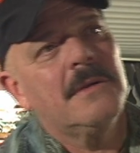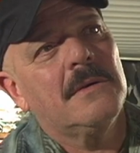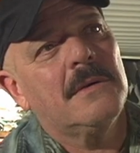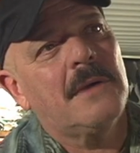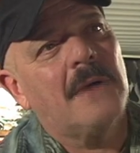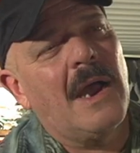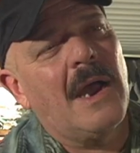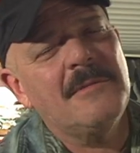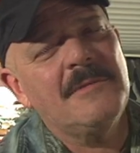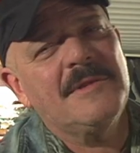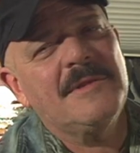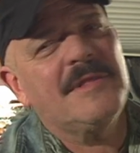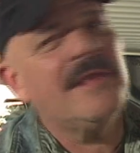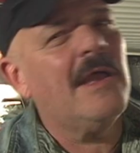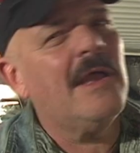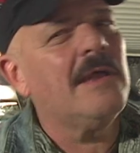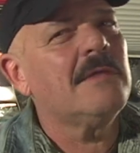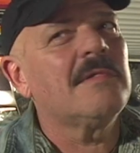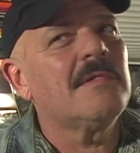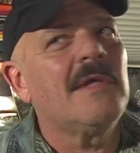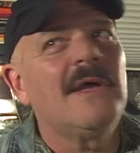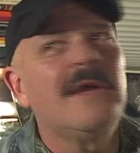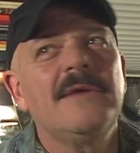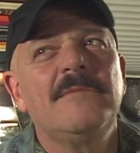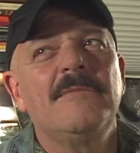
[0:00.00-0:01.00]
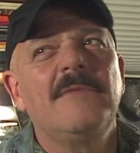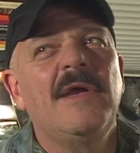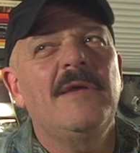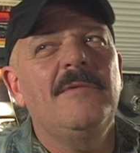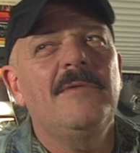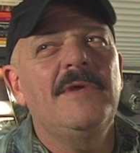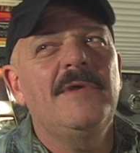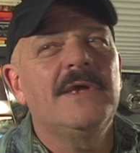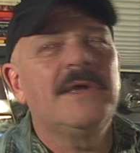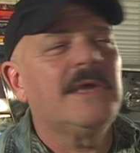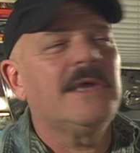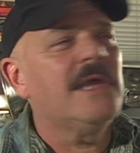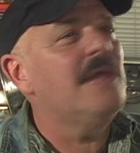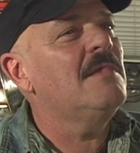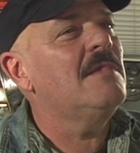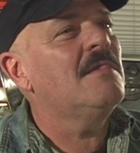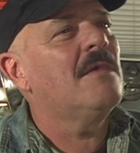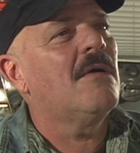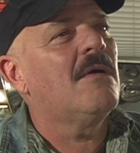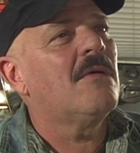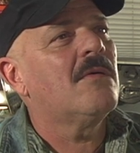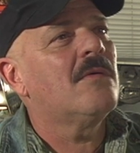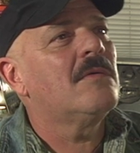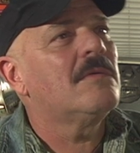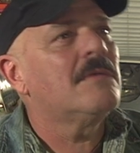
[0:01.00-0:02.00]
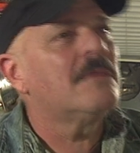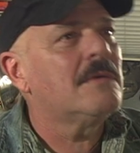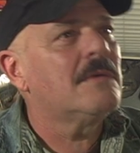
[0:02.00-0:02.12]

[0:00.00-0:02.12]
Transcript: I would take like maybe a kilo,